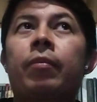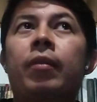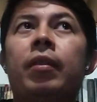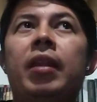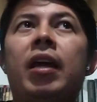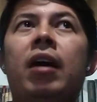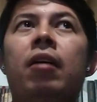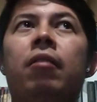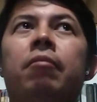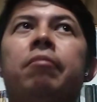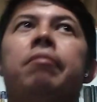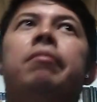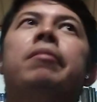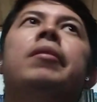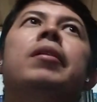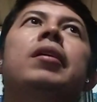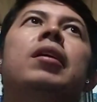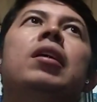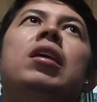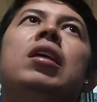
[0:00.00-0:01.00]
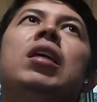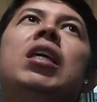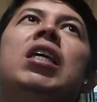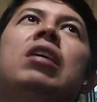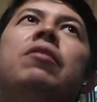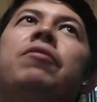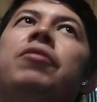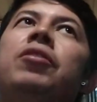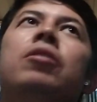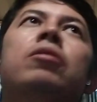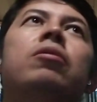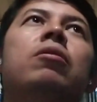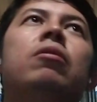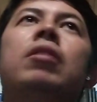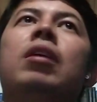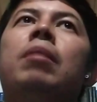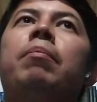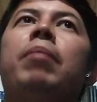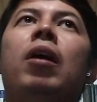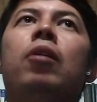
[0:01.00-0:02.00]
Now, if you
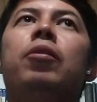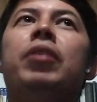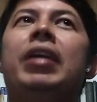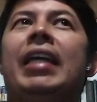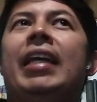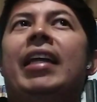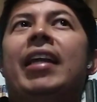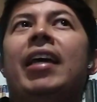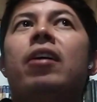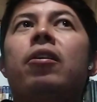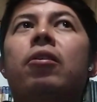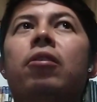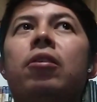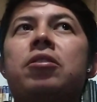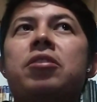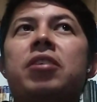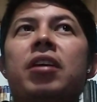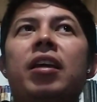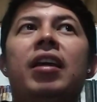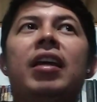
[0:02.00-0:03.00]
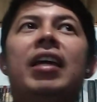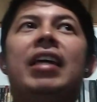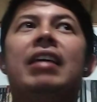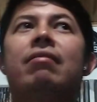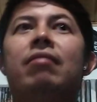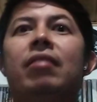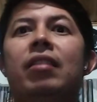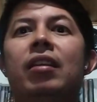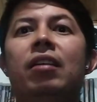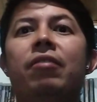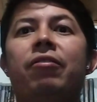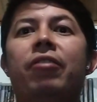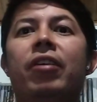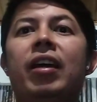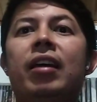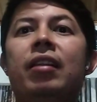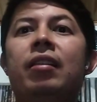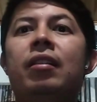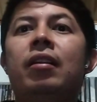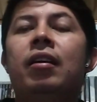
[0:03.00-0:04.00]
talk about ir en coche in
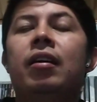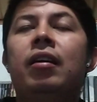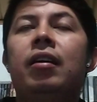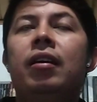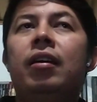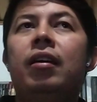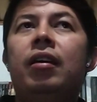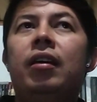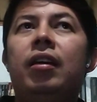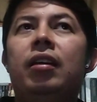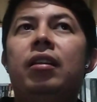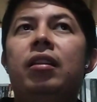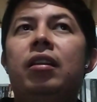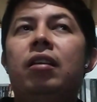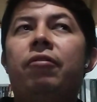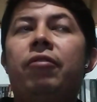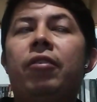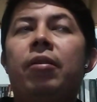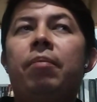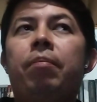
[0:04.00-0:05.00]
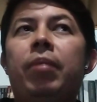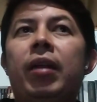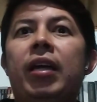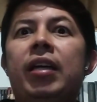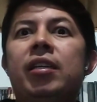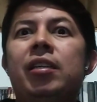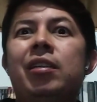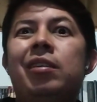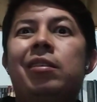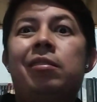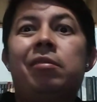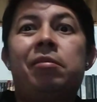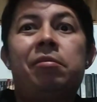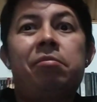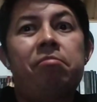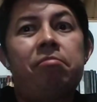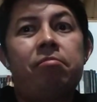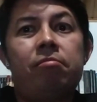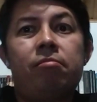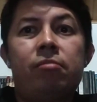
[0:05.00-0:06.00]
different places,
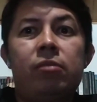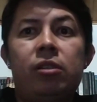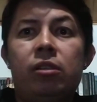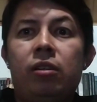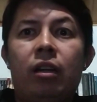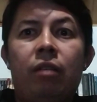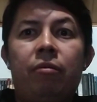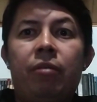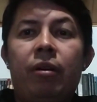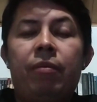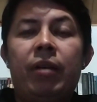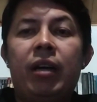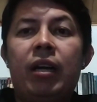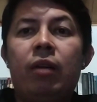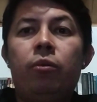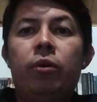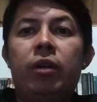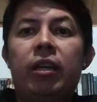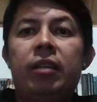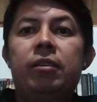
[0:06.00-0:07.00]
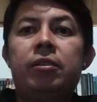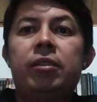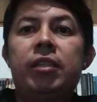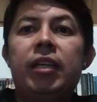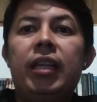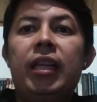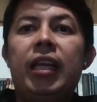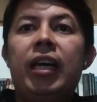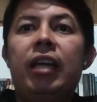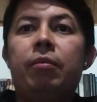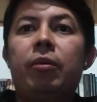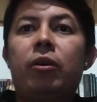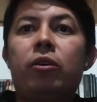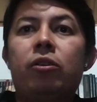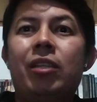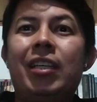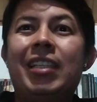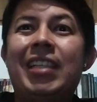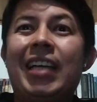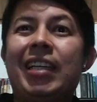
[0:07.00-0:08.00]
not everybody would understand that,
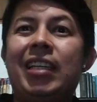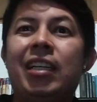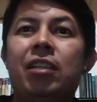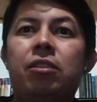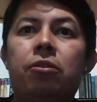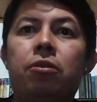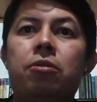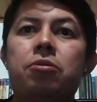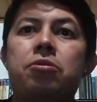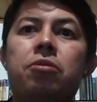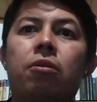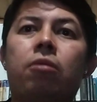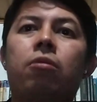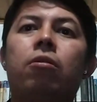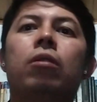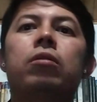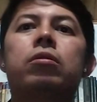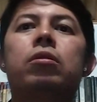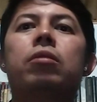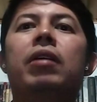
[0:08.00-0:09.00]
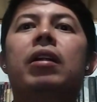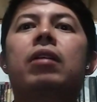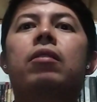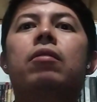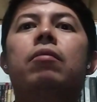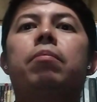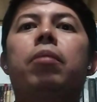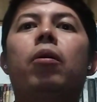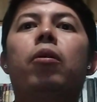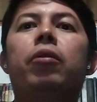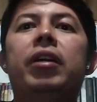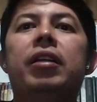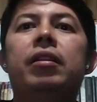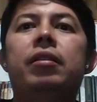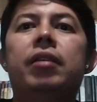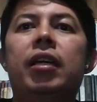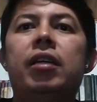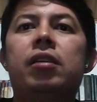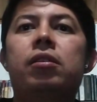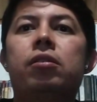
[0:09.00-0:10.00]
because this has a social cultural component.
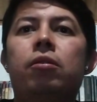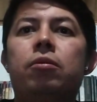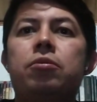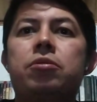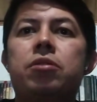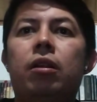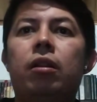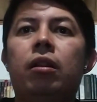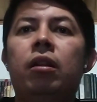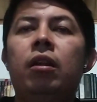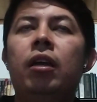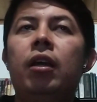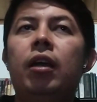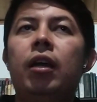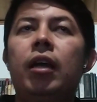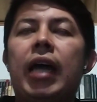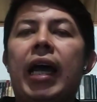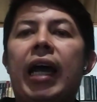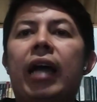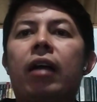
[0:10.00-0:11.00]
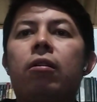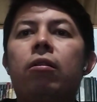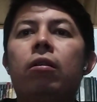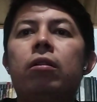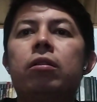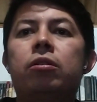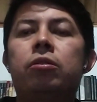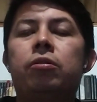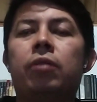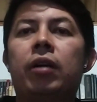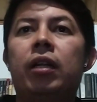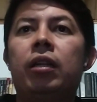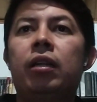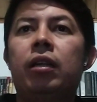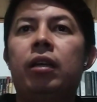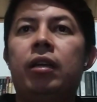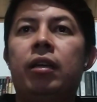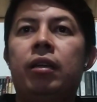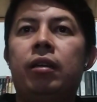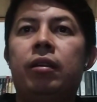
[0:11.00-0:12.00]
Yes, social and cultural.
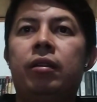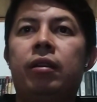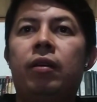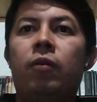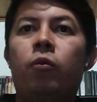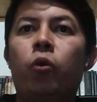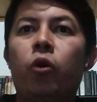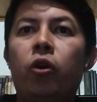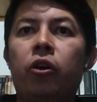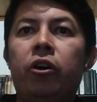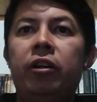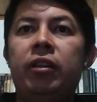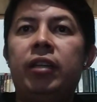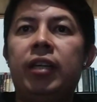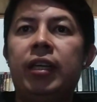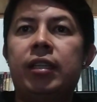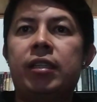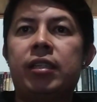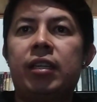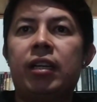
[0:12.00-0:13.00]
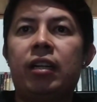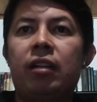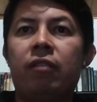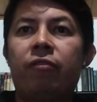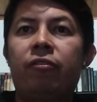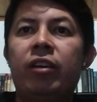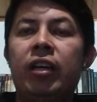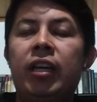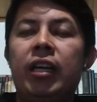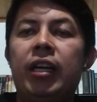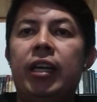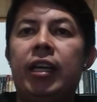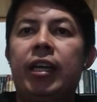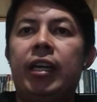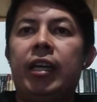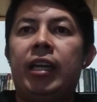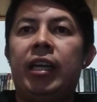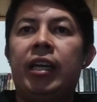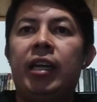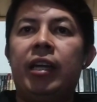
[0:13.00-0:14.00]
The word itself,
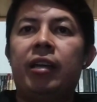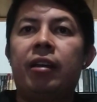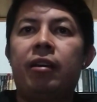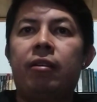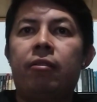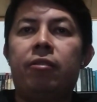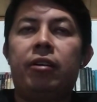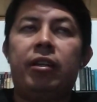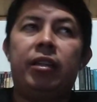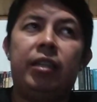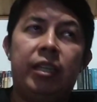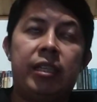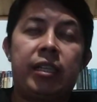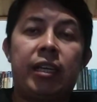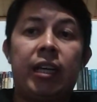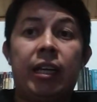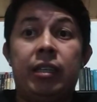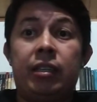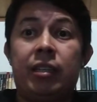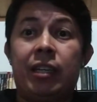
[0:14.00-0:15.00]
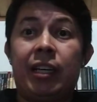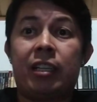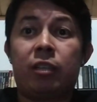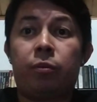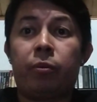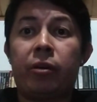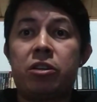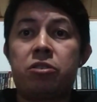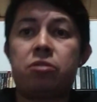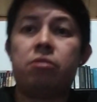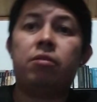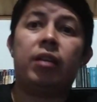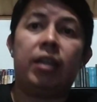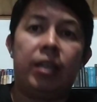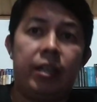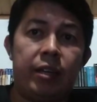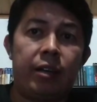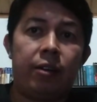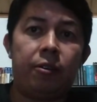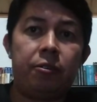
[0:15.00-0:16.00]
or in this case the expression
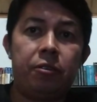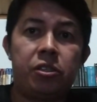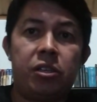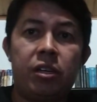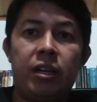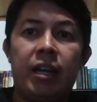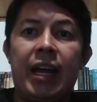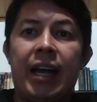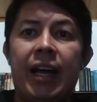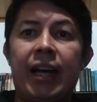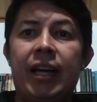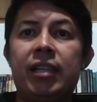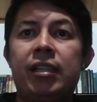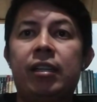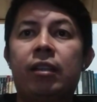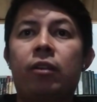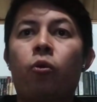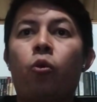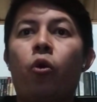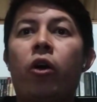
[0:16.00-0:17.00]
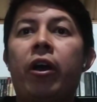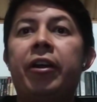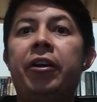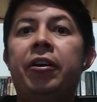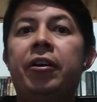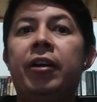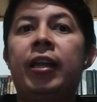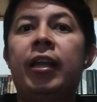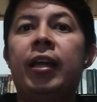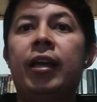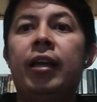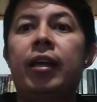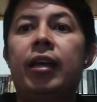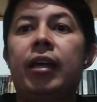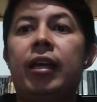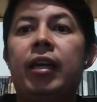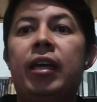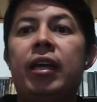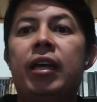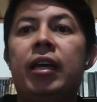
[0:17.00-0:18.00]
ir en coche, has acquired
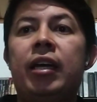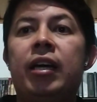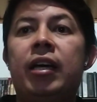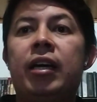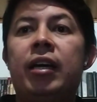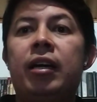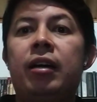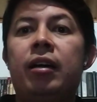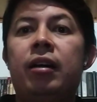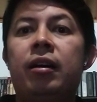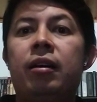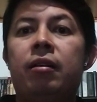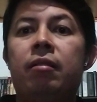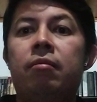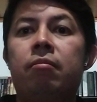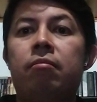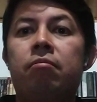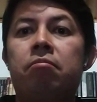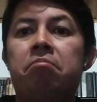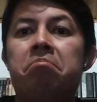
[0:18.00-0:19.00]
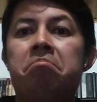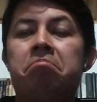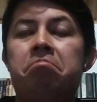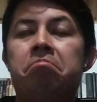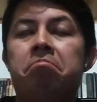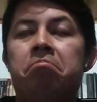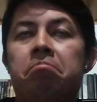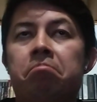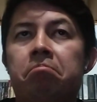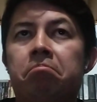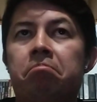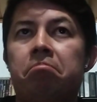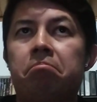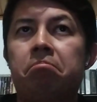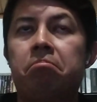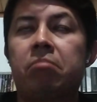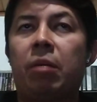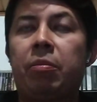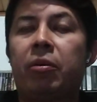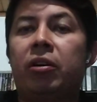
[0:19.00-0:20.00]
a
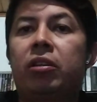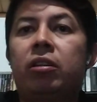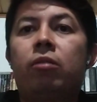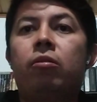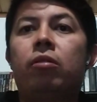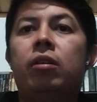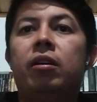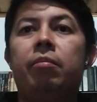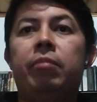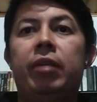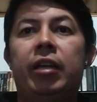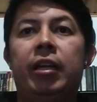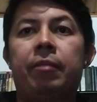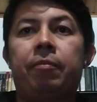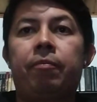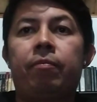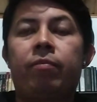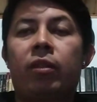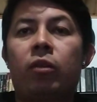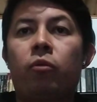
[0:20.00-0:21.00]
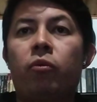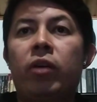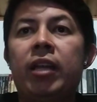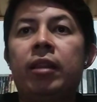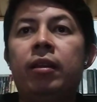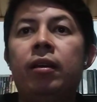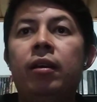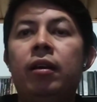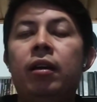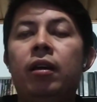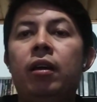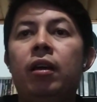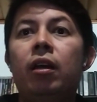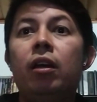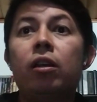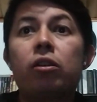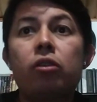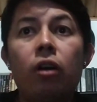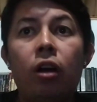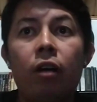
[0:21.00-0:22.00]
particular meaning, right?
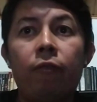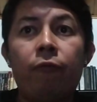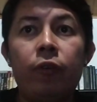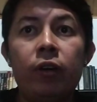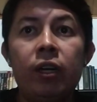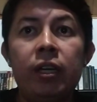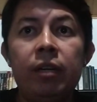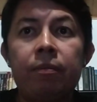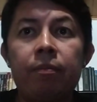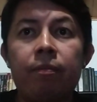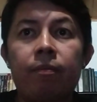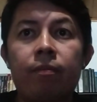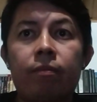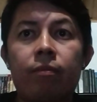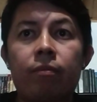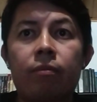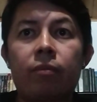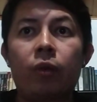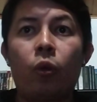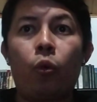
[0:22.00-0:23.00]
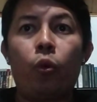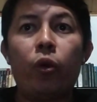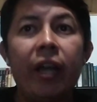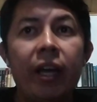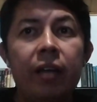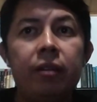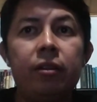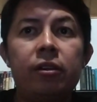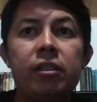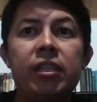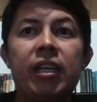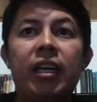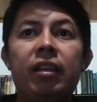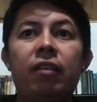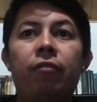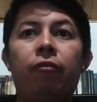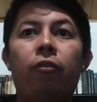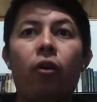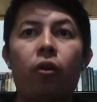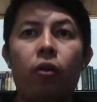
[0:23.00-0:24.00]
So hopefully we understand
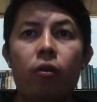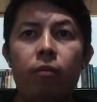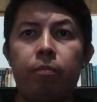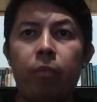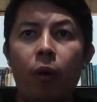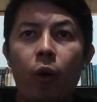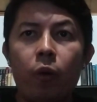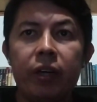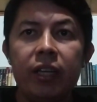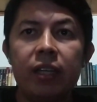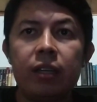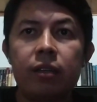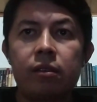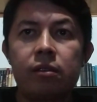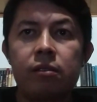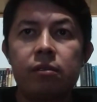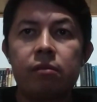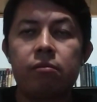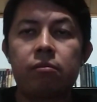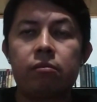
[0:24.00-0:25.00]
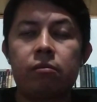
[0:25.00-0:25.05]
the 4 components.